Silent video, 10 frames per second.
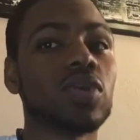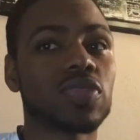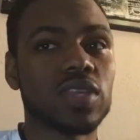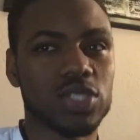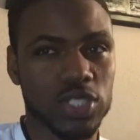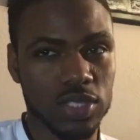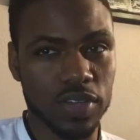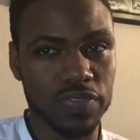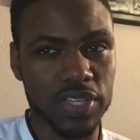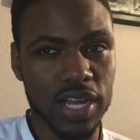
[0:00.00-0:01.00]
with the
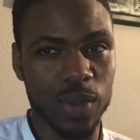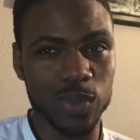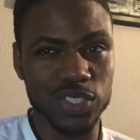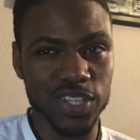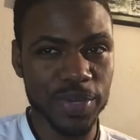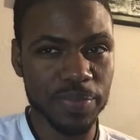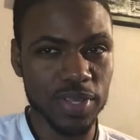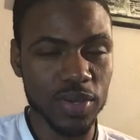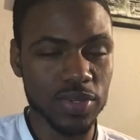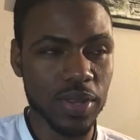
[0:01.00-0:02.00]
stuff that I was
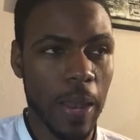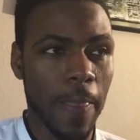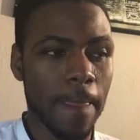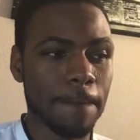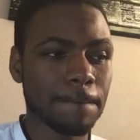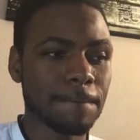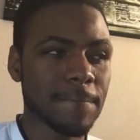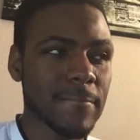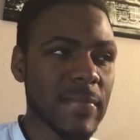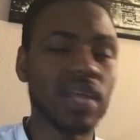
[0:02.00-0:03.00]
uploading.
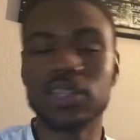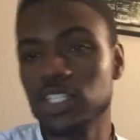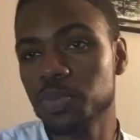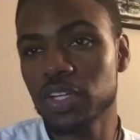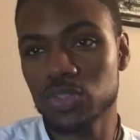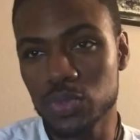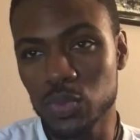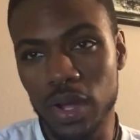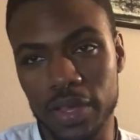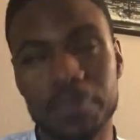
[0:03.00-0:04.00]
Now this person was
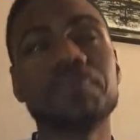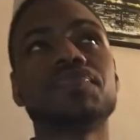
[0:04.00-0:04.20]
white.